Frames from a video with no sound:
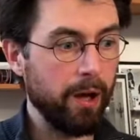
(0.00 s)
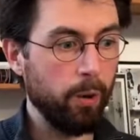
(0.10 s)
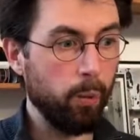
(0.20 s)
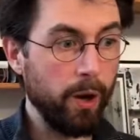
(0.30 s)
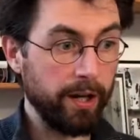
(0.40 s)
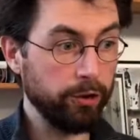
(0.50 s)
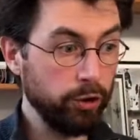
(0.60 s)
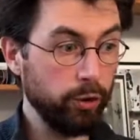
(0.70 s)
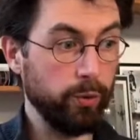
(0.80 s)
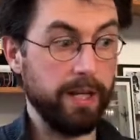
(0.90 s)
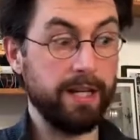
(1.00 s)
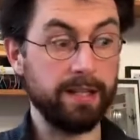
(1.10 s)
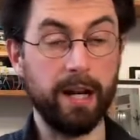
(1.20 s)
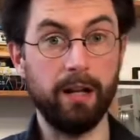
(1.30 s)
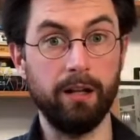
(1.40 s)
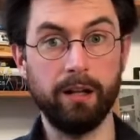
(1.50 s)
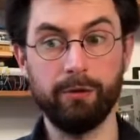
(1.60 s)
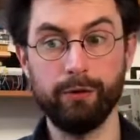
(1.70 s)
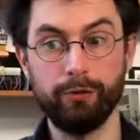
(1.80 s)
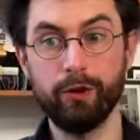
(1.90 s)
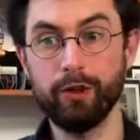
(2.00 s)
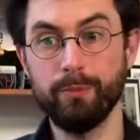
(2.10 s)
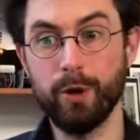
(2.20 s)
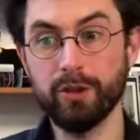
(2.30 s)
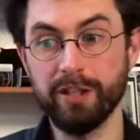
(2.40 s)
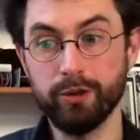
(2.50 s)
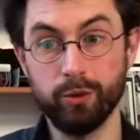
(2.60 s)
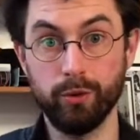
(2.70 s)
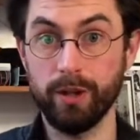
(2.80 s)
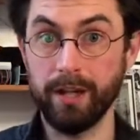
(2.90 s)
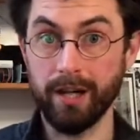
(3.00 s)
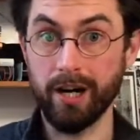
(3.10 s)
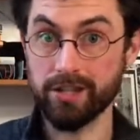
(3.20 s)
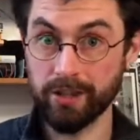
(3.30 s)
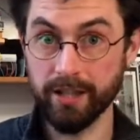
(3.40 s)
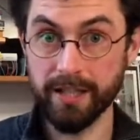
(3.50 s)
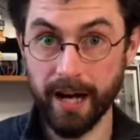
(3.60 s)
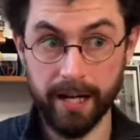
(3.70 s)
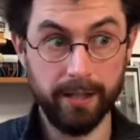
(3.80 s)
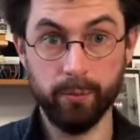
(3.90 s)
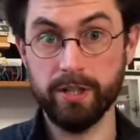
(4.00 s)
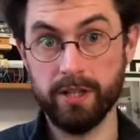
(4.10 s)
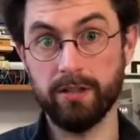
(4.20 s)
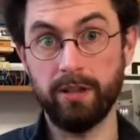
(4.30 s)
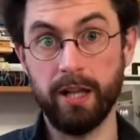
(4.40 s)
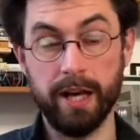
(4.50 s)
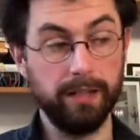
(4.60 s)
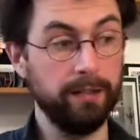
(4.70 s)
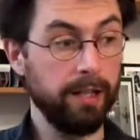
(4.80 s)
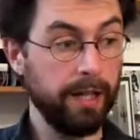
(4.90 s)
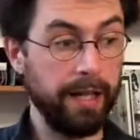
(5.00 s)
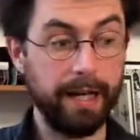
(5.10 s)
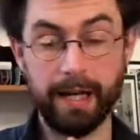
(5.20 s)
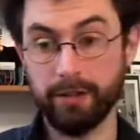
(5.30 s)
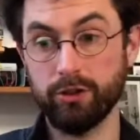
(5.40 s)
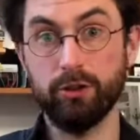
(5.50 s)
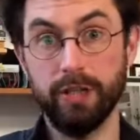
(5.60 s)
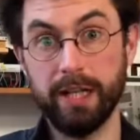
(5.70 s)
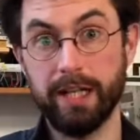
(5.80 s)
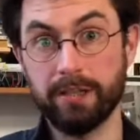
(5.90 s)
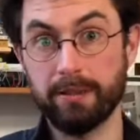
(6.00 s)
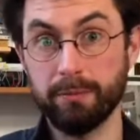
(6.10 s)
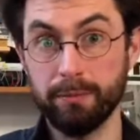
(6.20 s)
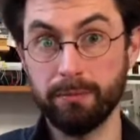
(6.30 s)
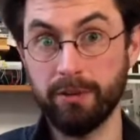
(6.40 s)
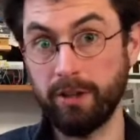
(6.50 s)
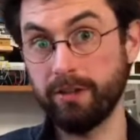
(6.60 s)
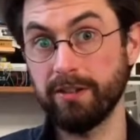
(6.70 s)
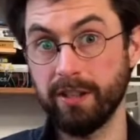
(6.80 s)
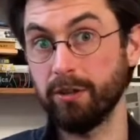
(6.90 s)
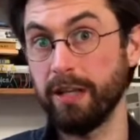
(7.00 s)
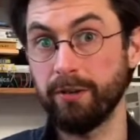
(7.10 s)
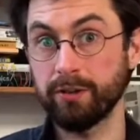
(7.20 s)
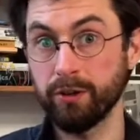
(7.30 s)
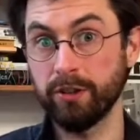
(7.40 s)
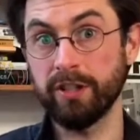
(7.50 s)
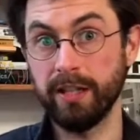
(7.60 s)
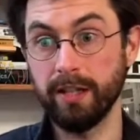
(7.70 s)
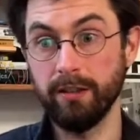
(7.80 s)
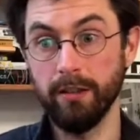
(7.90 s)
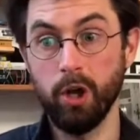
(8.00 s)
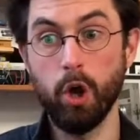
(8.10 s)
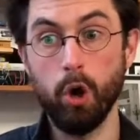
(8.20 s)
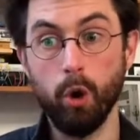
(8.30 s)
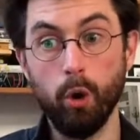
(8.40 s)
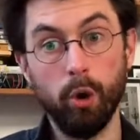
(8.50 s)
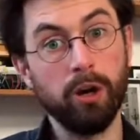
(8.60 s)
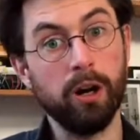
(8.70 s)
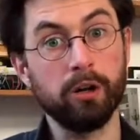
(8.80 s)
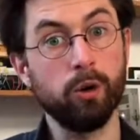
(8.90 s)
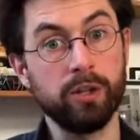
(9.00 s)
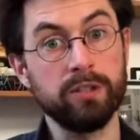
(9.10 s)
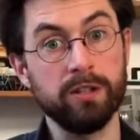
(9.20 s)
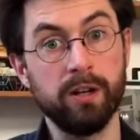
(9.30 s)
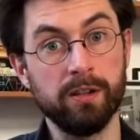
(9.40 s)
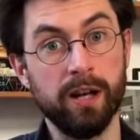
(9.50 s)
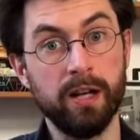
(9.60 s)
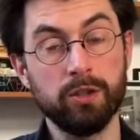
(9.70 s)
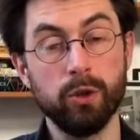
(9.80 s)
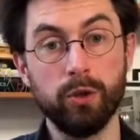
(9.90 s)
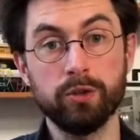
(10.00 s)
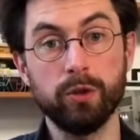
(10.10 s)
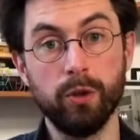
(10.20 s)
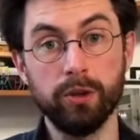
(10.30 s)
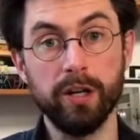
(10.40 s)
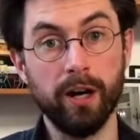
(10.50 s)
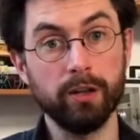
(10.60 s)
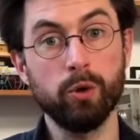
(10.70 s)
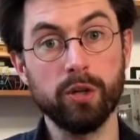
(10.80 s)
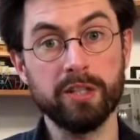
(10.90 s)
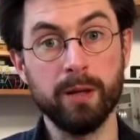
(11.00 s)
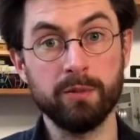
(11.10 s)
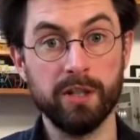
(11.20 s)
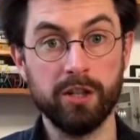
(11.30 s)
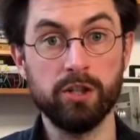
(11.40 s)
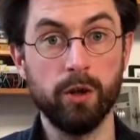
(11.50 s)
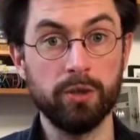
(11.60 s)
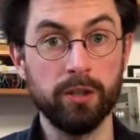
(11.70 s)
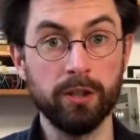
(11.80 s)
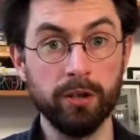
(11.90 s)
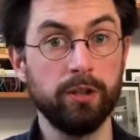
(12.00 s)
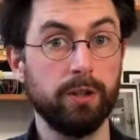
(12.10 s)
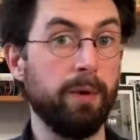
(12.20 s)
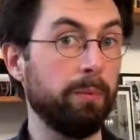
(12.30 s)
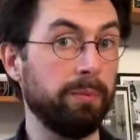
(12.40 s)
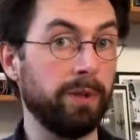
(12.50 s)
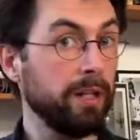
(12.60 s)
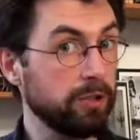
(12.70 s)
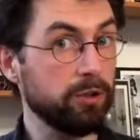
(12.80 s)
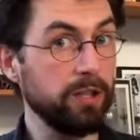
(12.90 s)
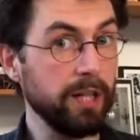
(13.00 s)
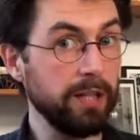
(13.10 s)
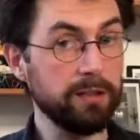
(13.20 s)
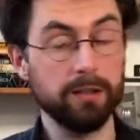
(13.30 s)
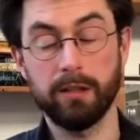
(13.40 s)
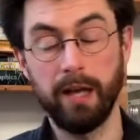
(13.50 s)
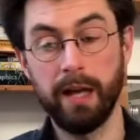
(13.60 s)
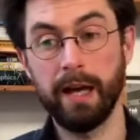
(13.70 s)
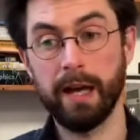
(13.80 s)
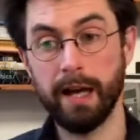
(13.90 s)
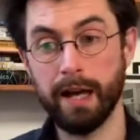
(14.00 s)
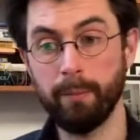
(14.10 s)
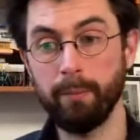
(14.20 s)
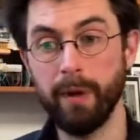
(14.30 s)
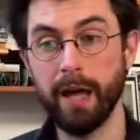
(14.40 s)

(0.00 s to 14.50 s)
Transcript: What I'll do is I'll refer you mostly to our study guide, which is online, studiegids.thudelft.nl. All our courses are there, so also all the other course names that I showed, you can look them up in the studiegids. In